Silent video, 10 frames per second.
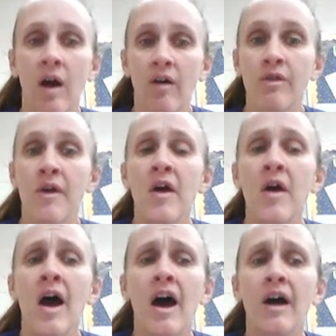wealth.
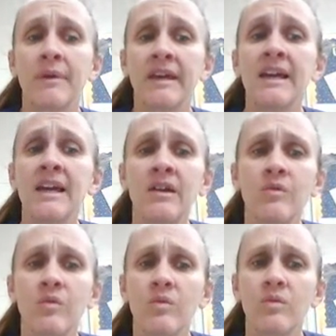
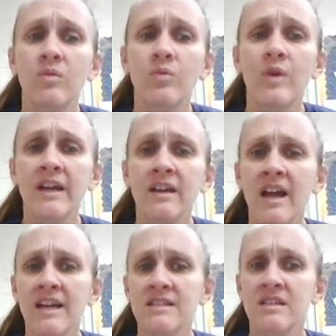He
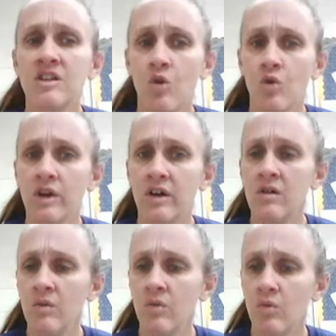recognized that
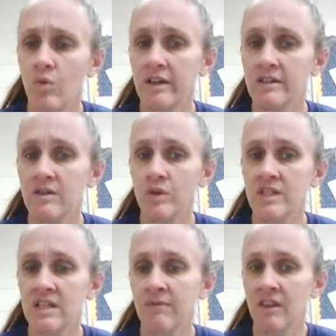oil
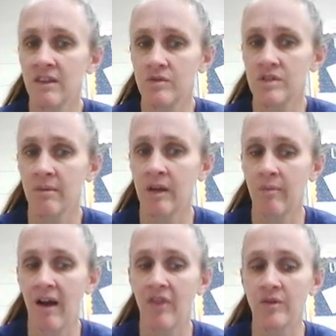was something that was coming
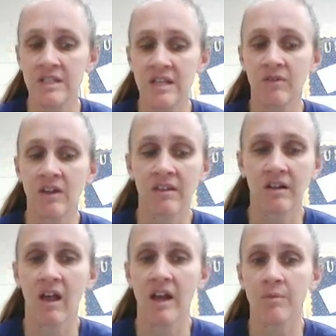about, that was something that
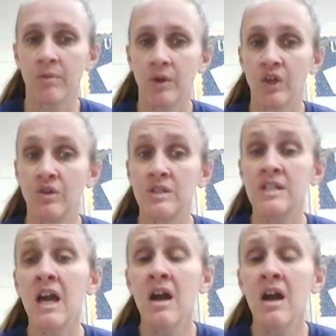a lot of people used.